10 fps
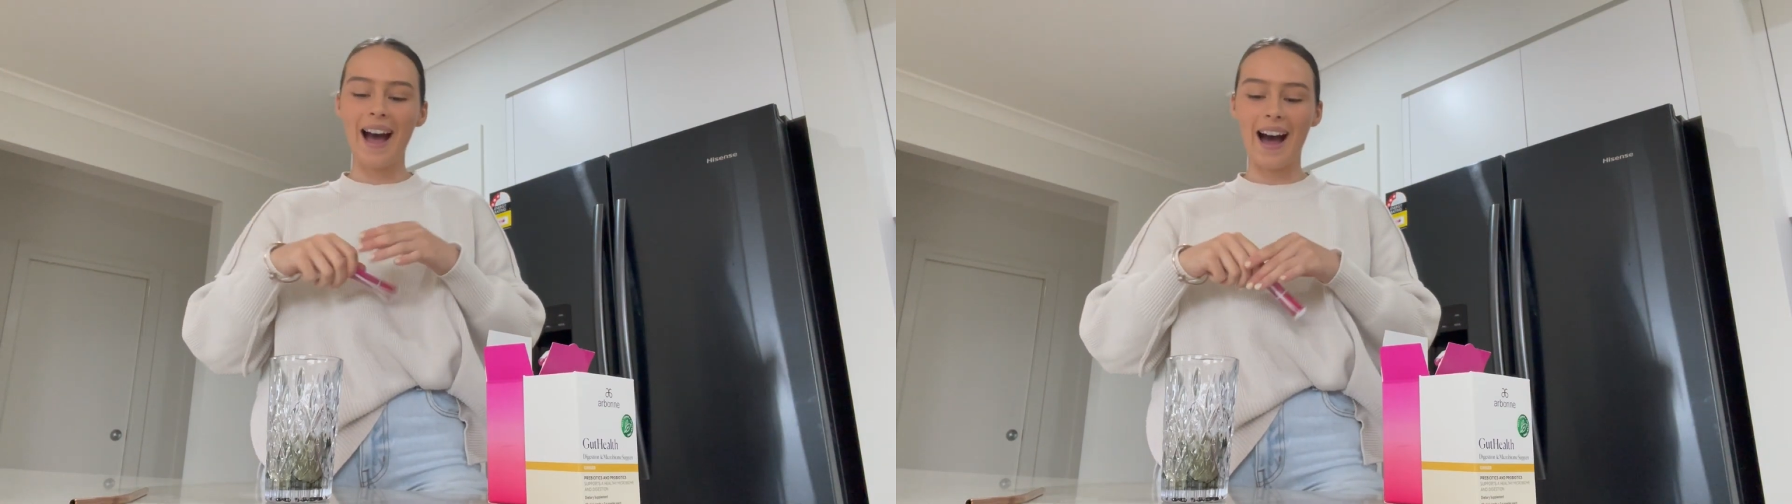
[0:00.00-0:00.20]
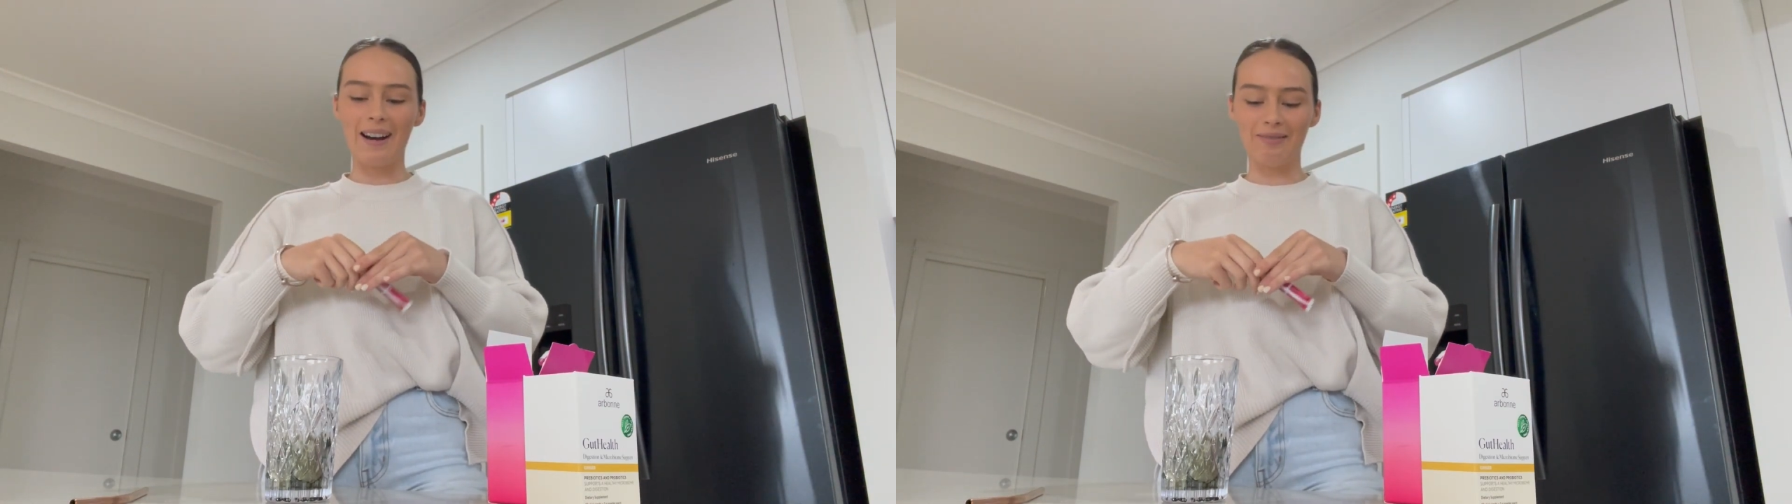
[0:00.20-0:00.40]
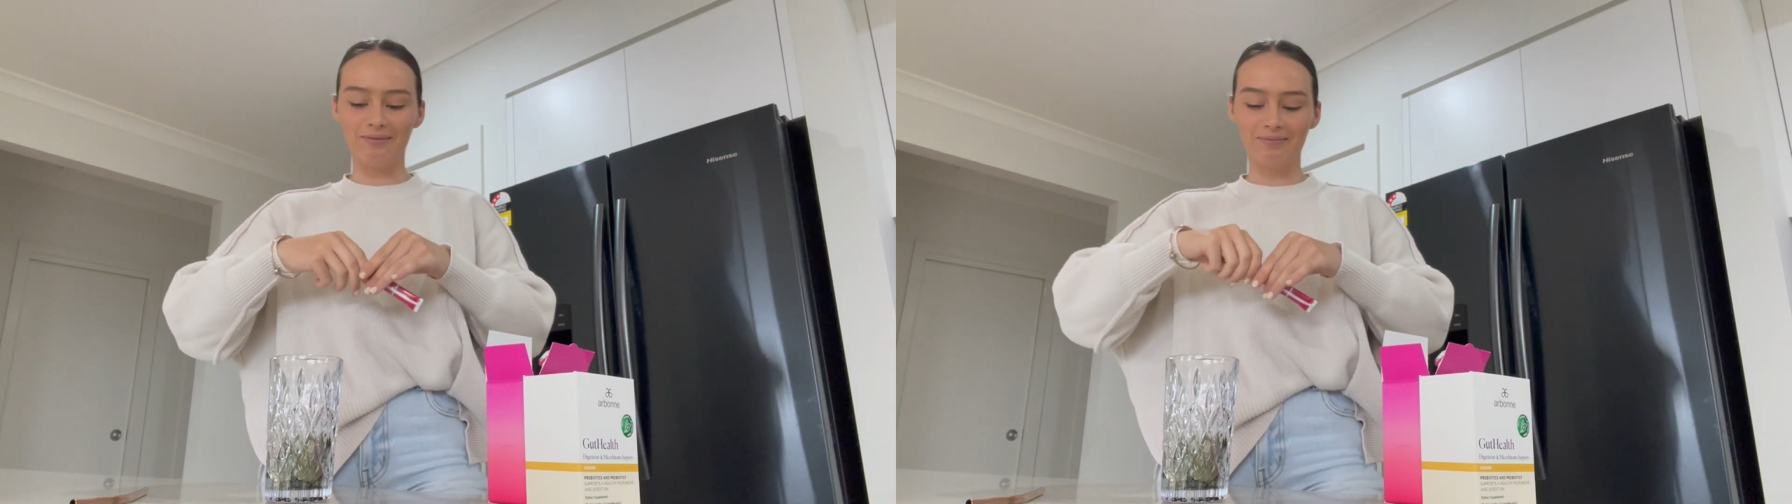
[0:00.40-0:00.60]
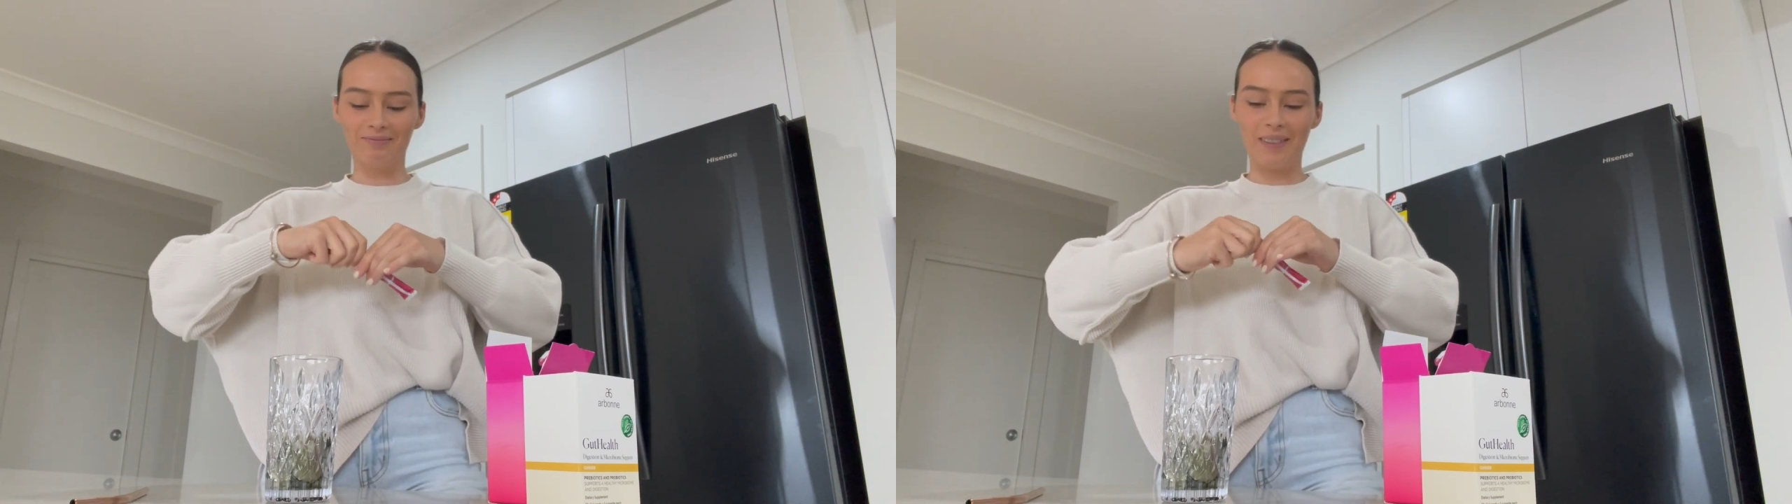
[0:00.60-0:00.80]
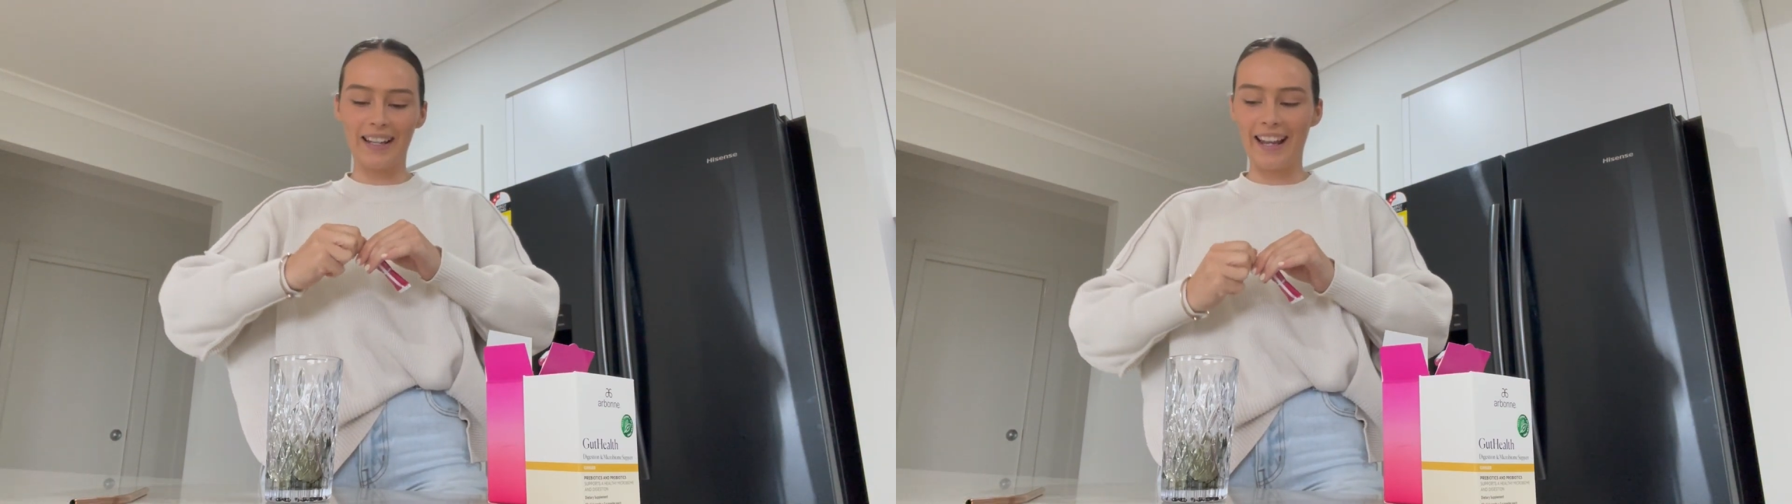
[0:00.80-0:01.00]
Um,
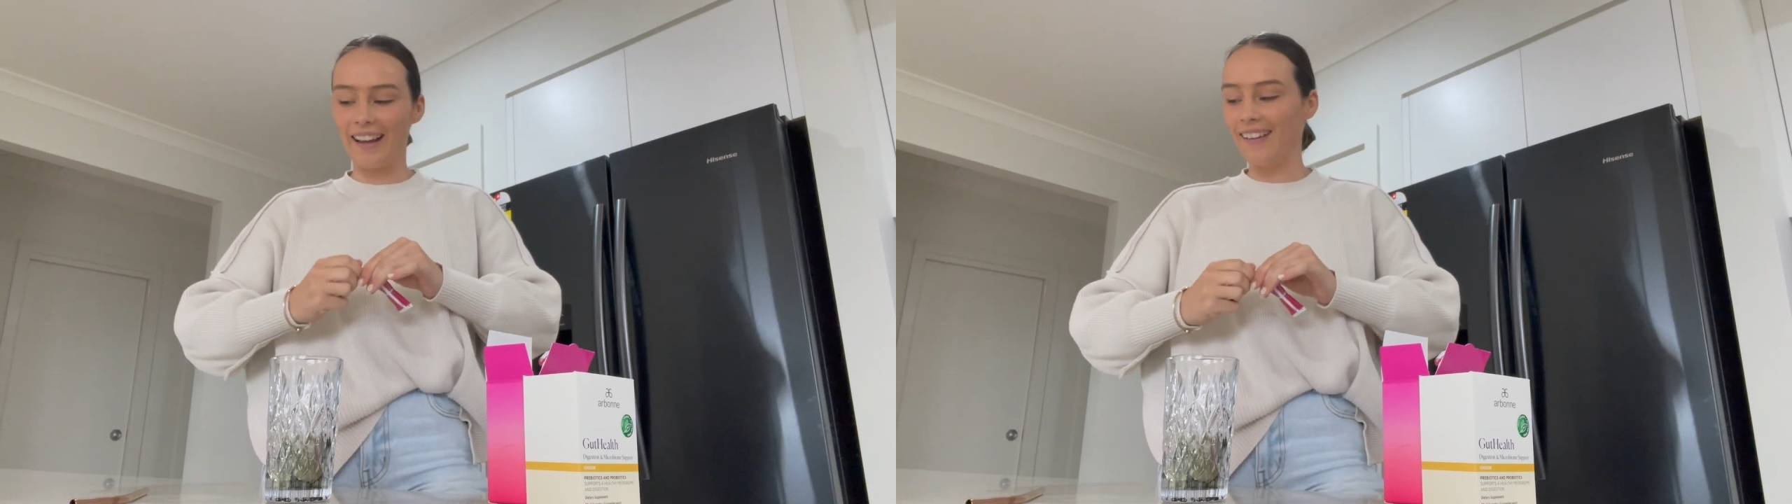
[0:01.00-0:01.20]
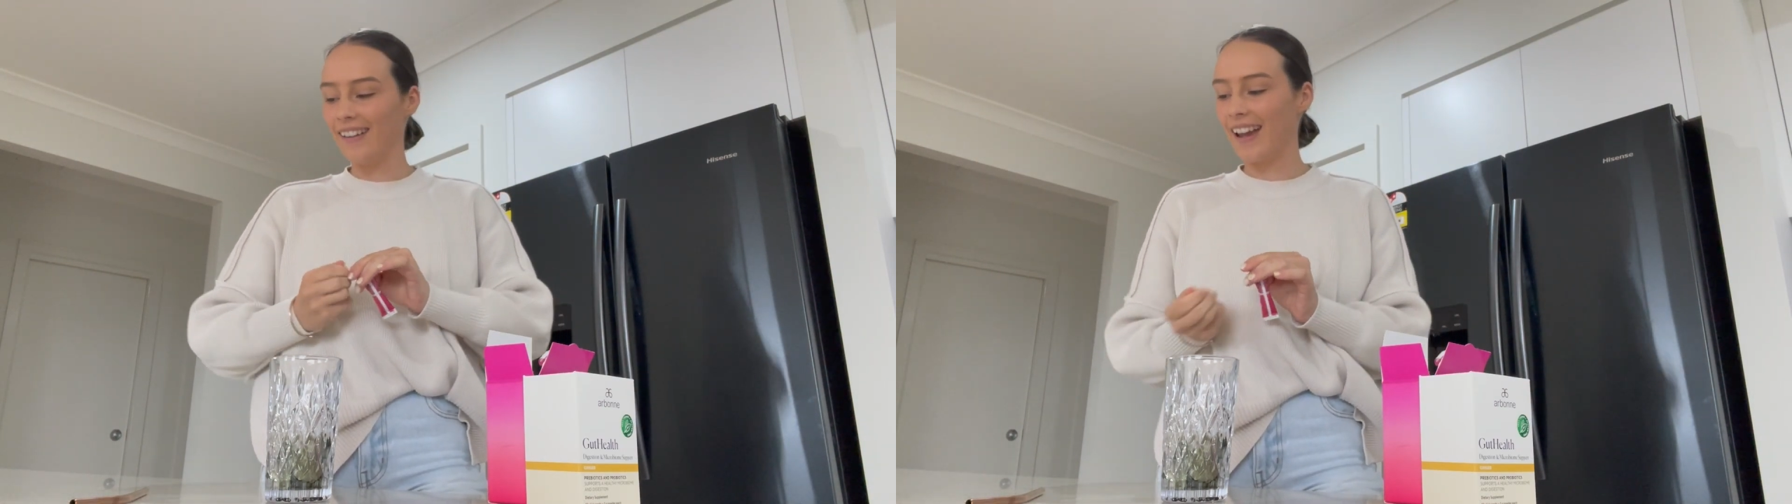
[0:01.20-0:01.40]
but yeah,